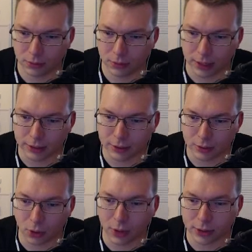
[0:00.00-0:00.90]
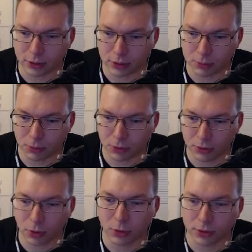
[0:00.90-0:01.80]
this is, oh, actually this burn, oh
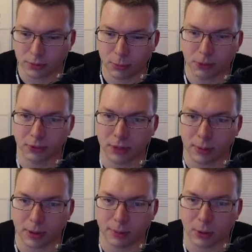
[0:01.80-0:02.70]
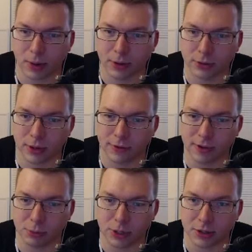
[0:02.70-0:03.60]
no, this burn is coming up in a while, so I
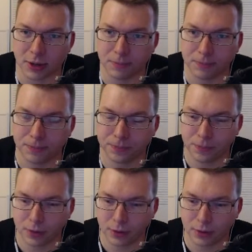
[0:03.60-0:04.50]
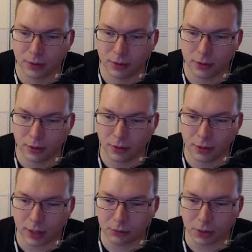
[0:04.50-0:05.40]
have plenty of time.
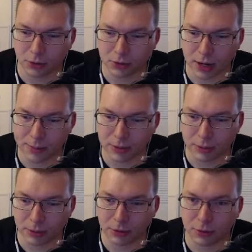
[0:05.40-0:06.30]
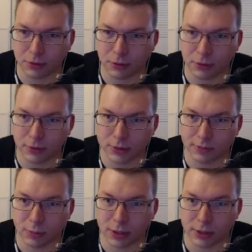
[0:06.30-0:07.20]
At regular time, it's going to be
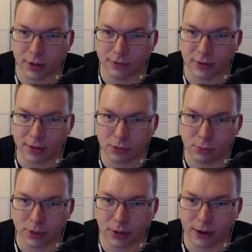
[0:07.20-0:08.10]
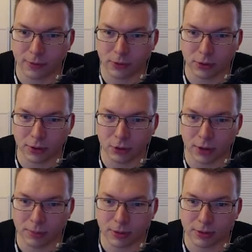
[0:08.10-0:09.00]
37 minutes, so I have all
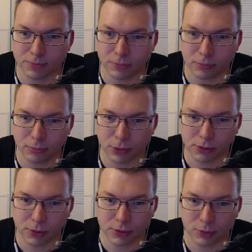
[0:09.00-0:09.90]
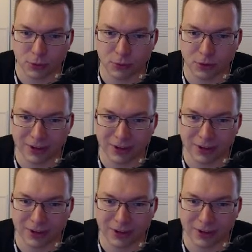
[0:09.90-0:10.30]
lunchtime to play around with this maneuver.